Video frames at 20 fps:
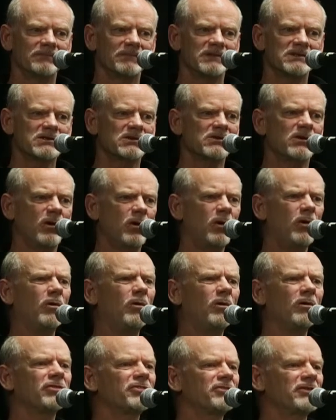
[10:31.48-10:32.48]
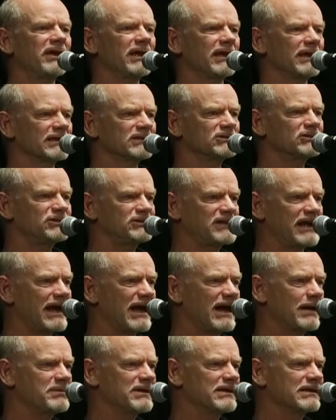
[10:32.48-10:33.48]
So the whole thing is
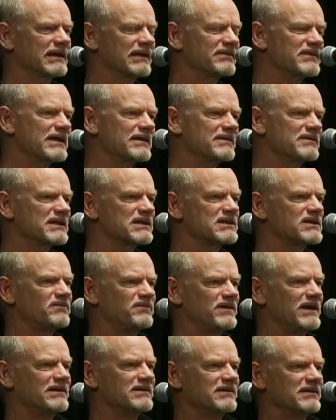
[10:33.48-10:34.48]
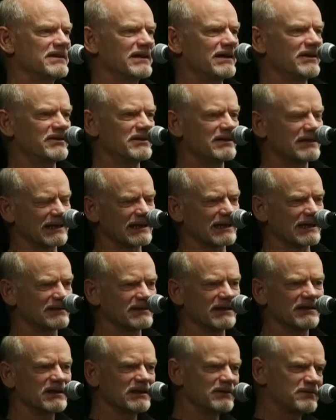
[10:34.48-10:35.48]
shabby. And then the defender,
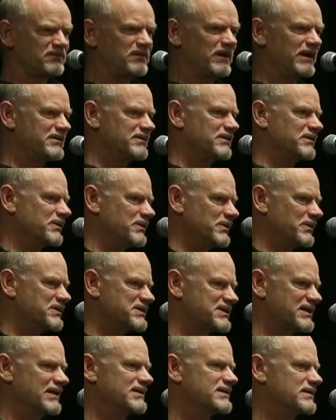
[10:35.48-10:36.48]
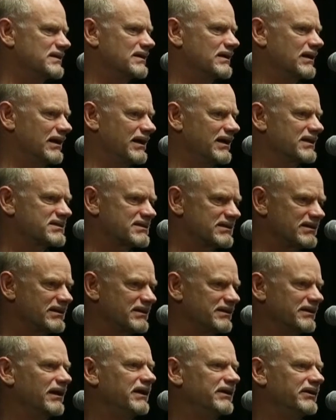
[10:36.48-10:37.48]
the defender who said to us here
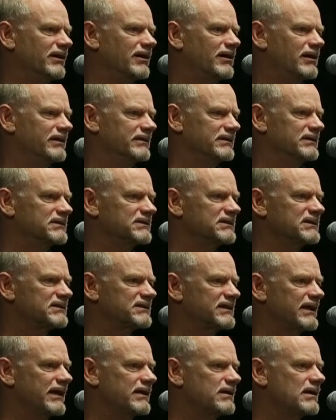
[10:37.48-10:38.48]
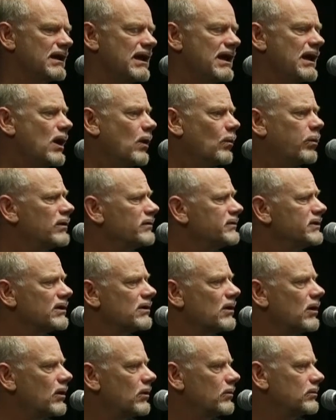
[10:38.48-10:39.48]
in the audience, he said, well, you
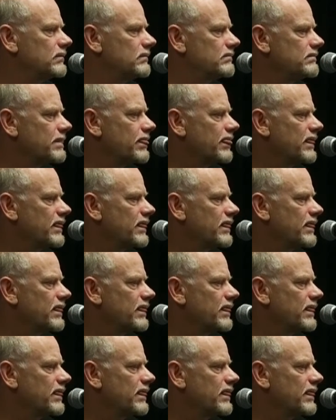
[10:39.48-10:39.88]
know,